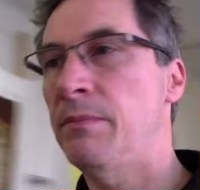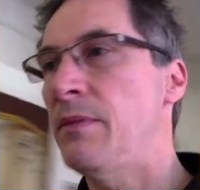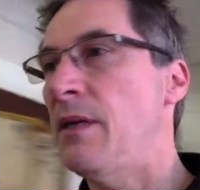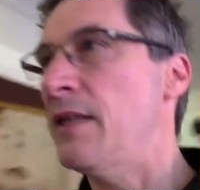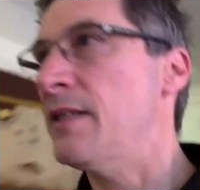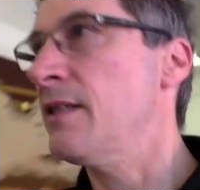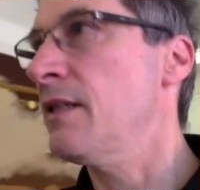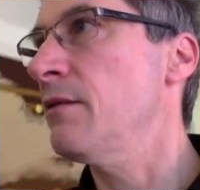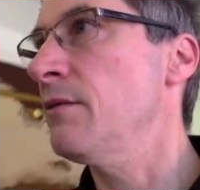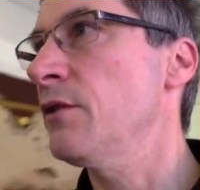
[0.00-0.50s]

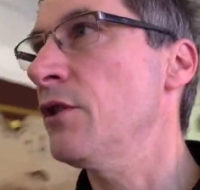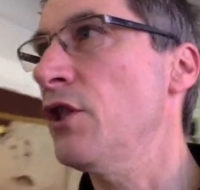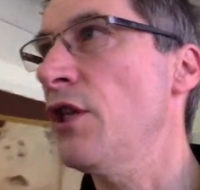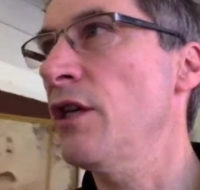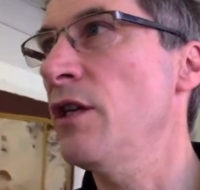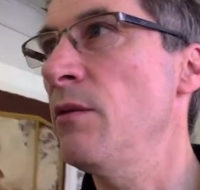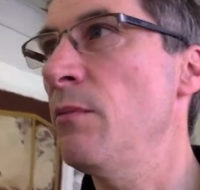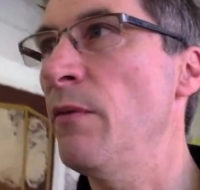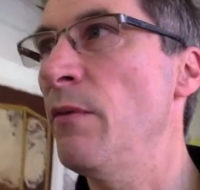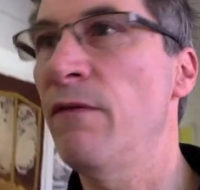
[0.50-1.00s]
As I was
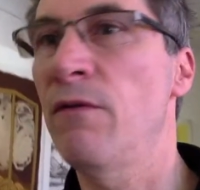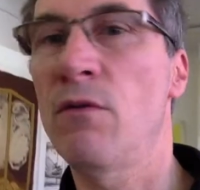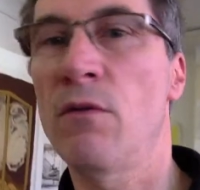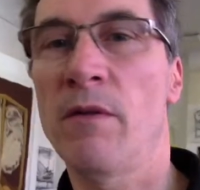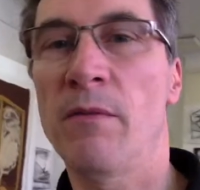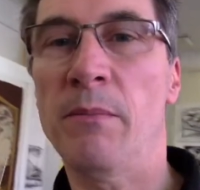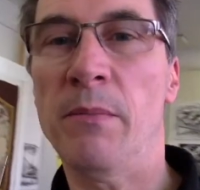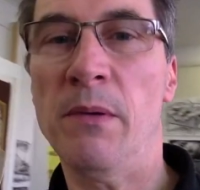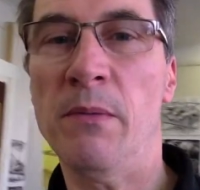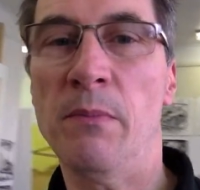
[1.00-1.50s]
showing you
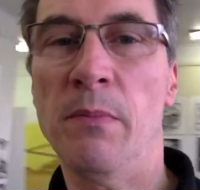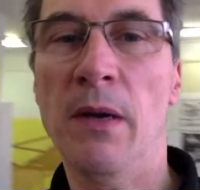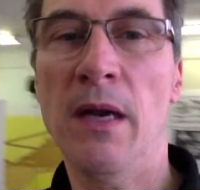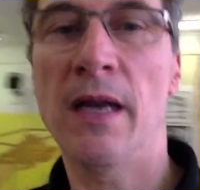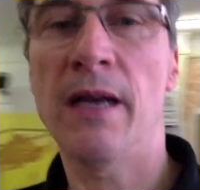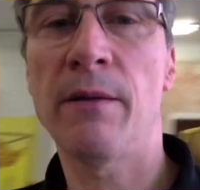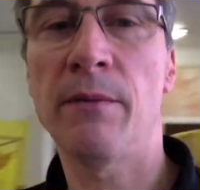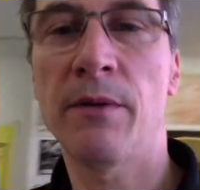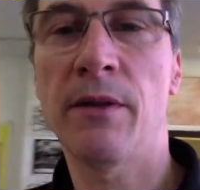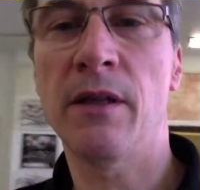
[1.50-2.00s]
before, I've been
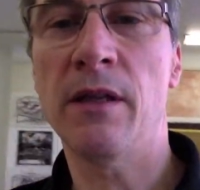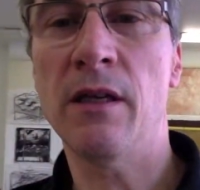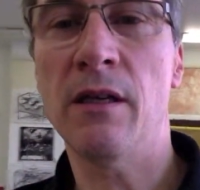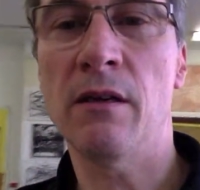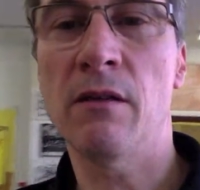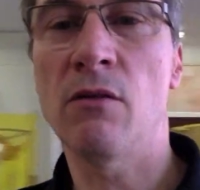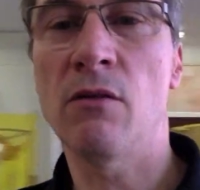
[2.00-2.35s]
playing with the